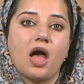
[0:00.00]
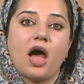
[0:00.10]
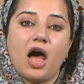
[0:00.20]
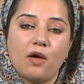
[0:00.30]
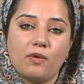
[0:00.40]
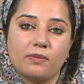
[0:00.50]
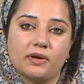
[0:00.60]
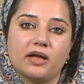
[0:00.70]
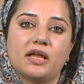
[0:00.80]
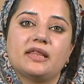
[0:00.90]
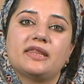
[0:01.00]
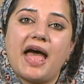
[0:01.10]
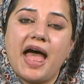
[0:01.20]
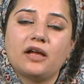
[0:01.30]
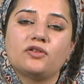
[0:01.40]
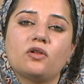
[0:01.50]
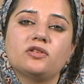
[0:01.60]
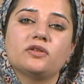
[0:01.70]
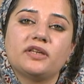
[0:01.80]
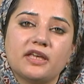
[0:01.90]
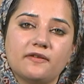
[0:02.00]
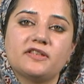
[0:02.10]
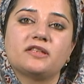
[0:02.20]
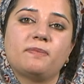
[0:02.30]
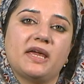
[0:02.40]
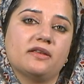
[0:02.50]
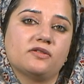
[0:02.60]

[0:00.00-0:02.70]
However, the Act also gives space